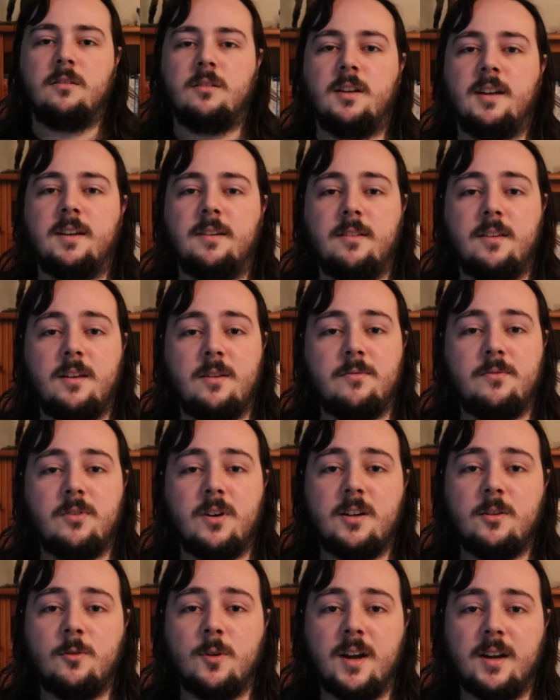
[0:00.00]
And the
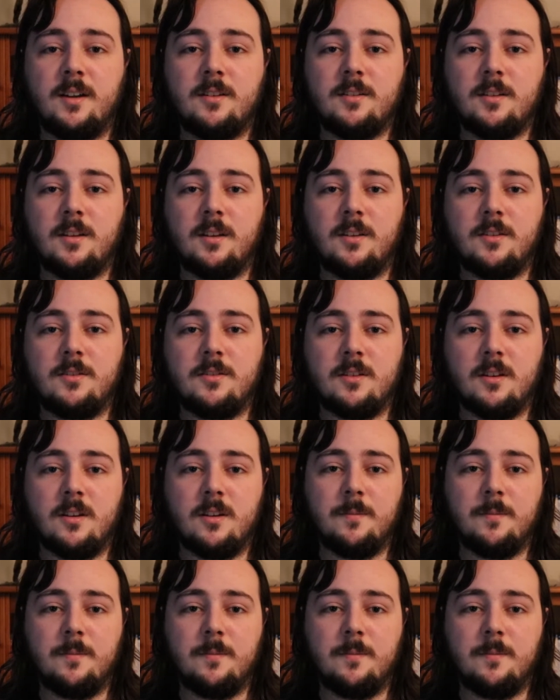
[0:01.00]
final act is